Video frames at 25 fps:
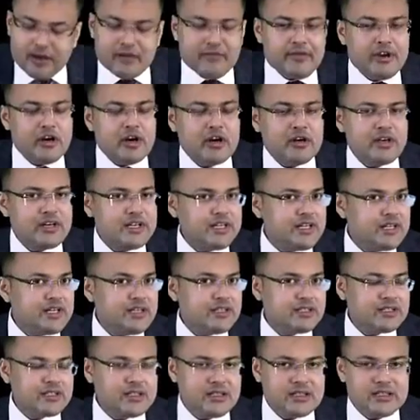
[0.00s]
We already
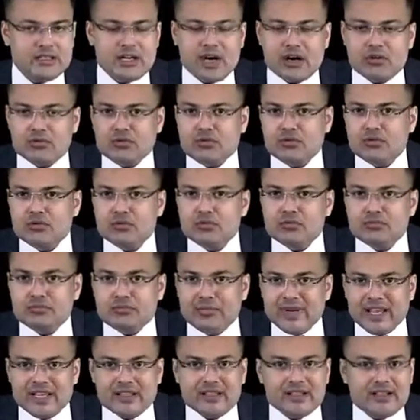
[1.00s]
discussed how to
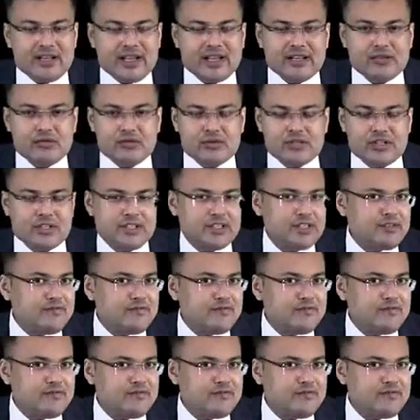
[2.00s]
make the diagnosis.